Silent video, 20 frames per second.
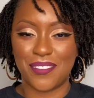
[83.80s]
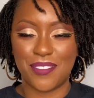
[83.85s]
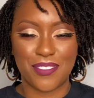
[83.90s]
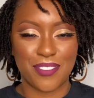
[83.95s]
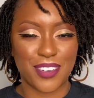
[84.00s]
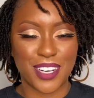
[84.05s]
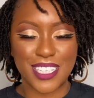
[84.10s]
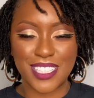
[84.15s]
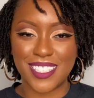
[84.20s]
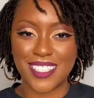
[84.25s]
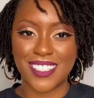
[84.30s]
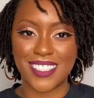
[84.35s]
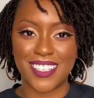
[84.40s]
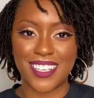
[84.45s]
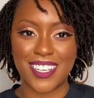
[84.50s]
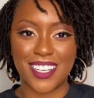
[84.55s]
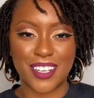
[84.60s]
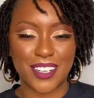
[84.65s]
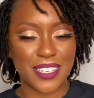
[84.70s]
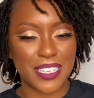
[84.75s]
freshly
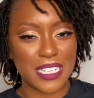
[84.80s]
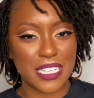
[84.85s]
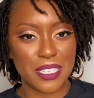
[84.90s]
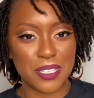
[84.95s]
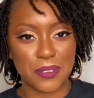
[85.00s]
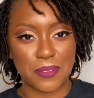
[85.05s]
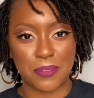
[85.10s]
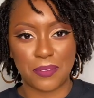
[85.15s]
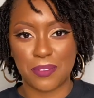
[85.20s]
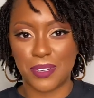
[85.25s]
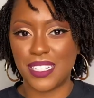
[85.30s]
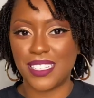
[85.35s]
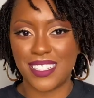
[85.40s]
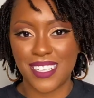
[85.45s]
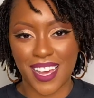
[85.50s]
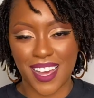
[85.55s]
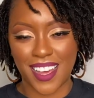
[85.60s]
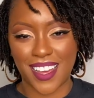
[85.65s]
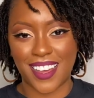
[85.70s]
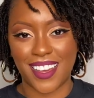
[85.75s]
crisp,
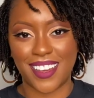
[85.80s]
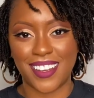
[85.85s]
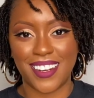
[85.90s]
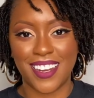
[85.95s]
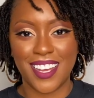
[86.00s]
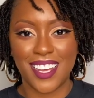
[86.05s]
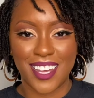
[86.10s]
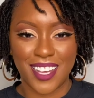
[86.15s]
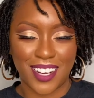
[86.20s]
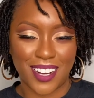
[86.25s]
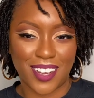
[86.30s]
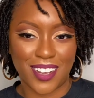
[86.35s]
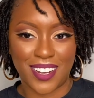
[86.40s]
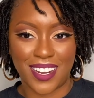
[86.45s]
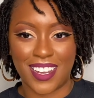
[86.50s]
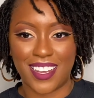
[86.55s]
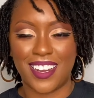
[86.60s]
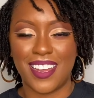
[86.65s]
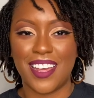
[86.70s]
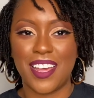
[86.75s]
retied, and all
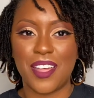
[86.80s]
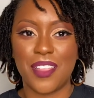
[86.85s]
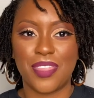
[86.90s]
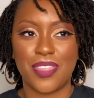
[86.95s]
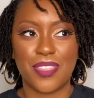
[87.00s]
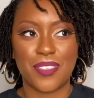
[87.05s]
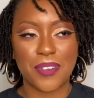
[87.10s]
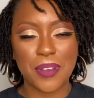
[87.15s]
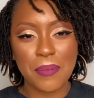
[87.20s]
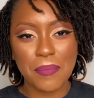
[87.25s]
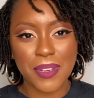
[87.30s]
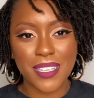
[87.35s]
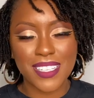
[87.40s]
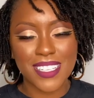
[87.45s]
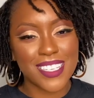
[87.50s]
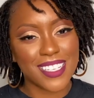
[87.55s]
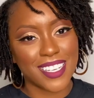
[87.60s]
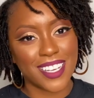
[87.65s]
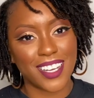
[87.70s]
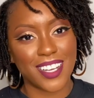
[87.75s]
that. 3
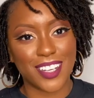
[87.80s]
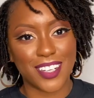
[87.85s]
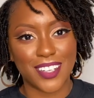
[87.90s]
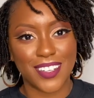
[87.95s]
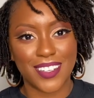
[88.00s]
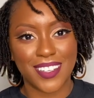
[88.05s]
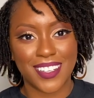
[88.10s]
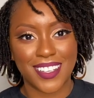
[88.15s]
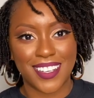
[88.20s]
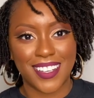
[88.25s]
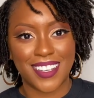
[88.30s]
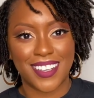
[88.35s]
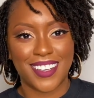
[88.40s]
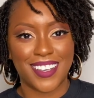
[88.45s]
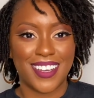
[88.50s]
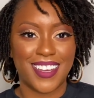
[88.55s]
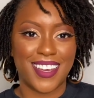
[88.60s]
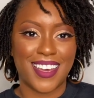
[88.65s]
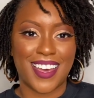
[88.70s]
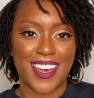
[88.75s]
months ago,
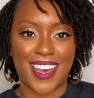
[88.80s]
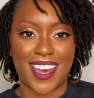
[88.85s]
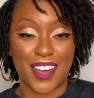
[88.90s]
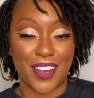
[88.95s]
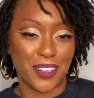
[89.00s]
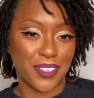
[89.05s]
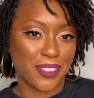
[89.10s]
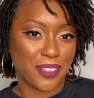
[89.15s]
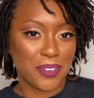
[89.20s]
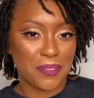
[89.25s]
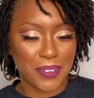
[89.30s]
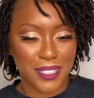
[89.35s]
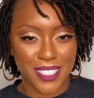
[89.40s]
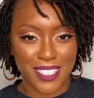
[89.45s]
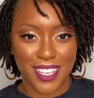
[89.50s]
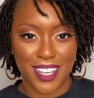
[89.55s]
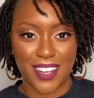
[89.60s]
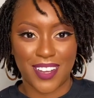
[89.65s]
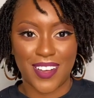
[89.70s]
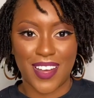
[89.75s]
a whole 3 months
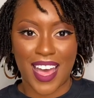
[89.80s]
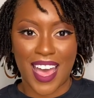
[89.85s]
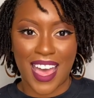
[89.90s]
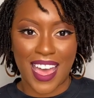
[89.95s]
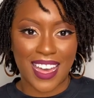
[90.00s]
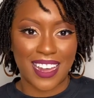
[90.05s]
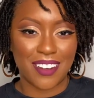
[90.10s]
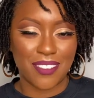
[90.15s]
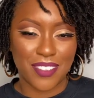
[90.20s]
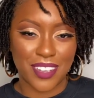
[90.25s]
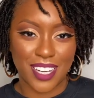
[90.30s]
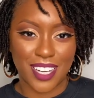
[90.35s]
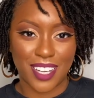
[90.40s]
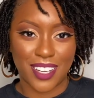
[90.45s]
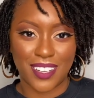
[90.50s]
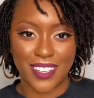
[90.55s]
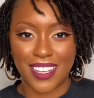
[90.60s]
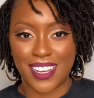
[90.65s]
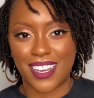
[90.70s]
ago, I had a video that